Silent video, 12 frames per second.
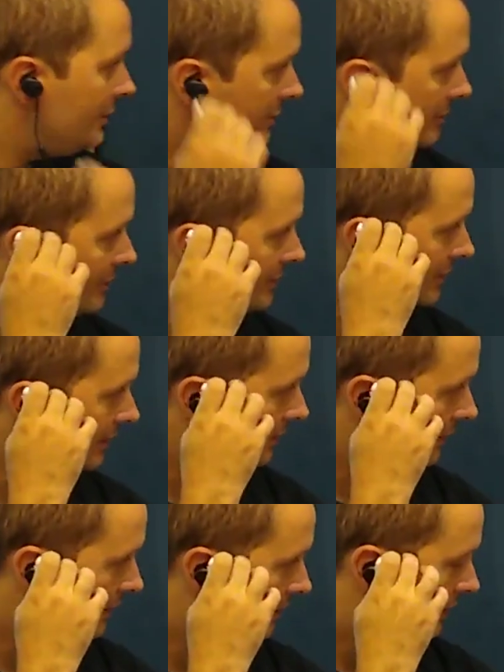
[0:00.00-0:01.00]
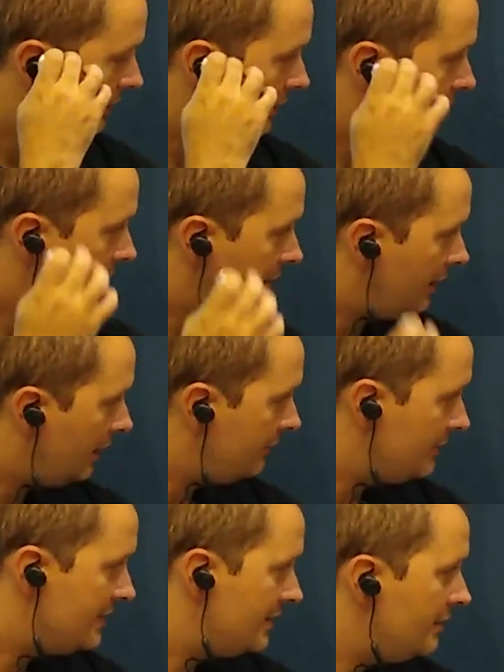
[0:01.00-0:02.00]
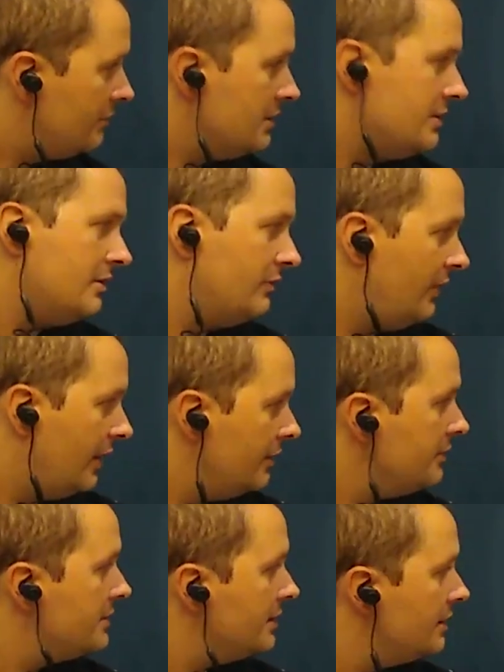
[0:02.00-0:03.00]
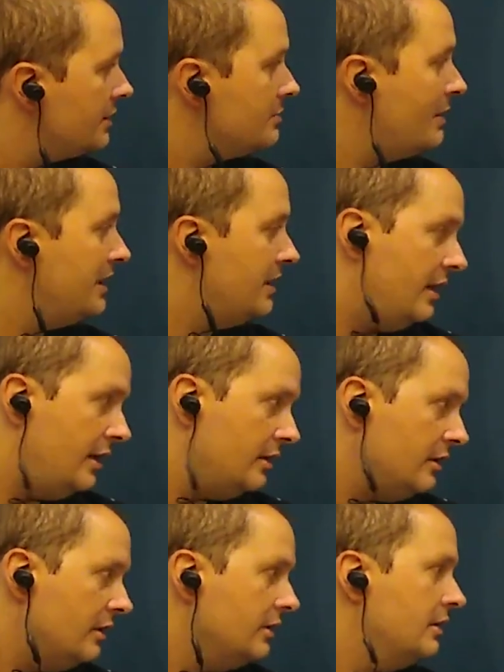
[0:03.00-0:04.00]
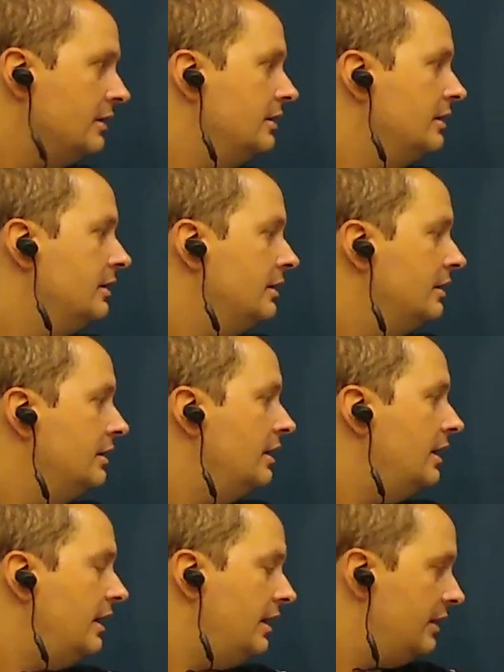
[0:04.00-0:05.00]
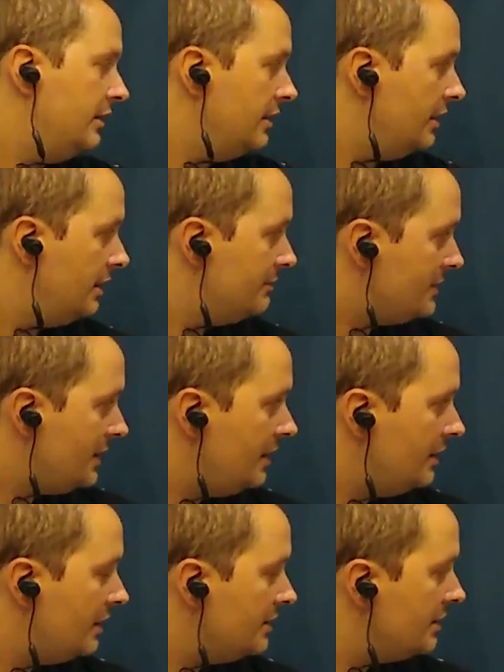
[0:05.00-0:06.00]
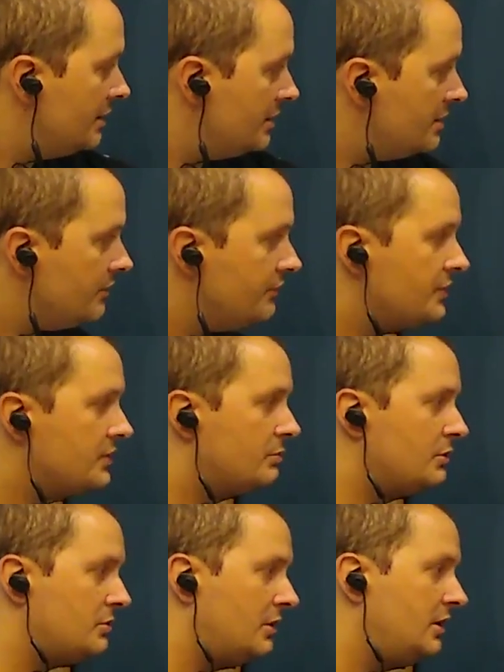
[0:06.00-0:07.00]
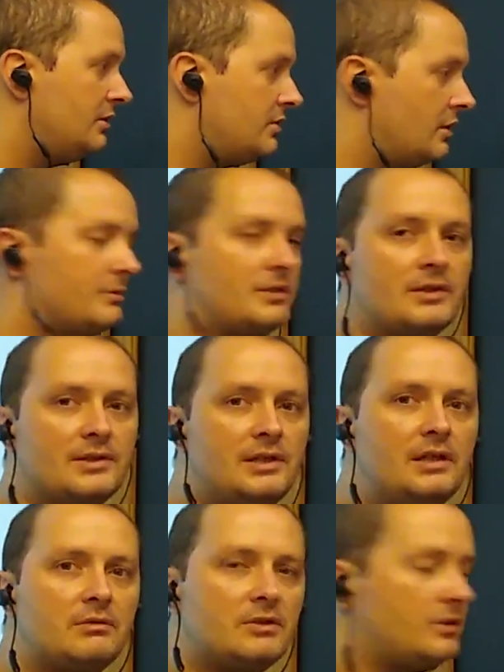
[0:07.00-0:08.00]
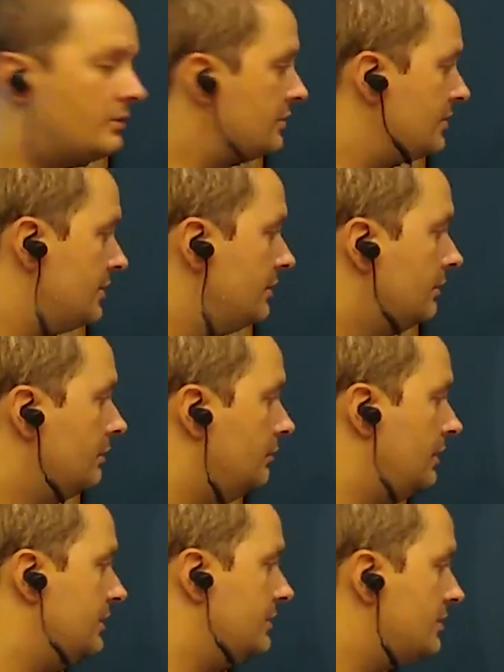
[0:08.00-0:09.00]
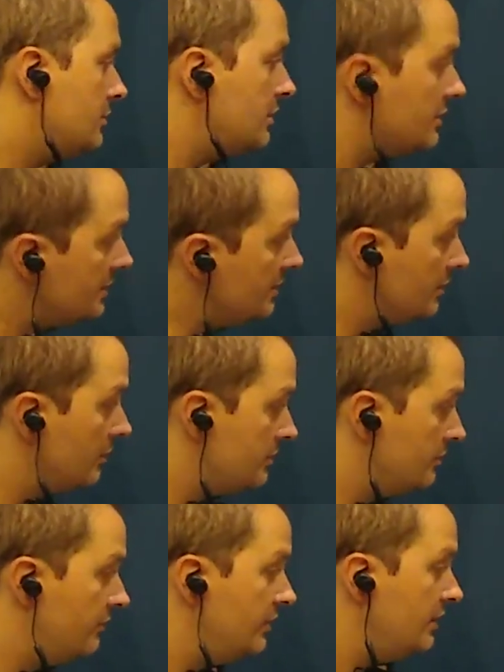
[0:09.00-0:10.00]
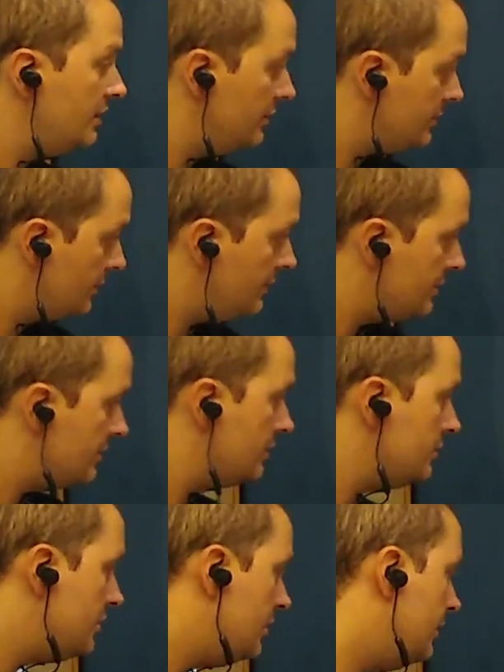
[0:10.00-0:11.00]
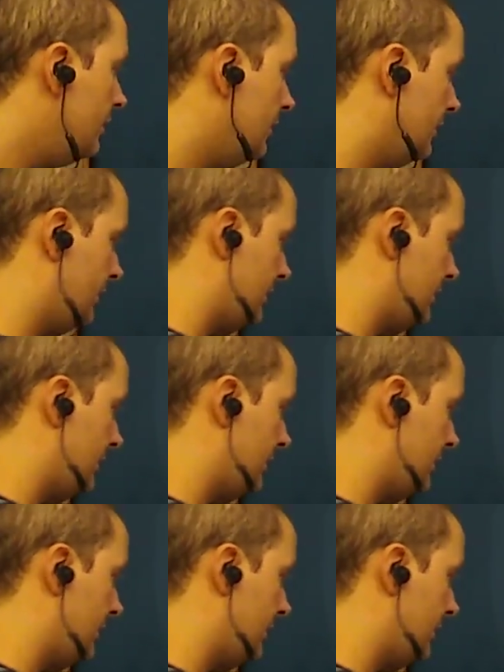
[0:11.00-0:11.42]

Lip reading: means. It means that I have a sequence of values indexed by n, and I'm saying that the difference between terms in the sequence goes to 0 when the two indices go to infinity. So this is Cauchy.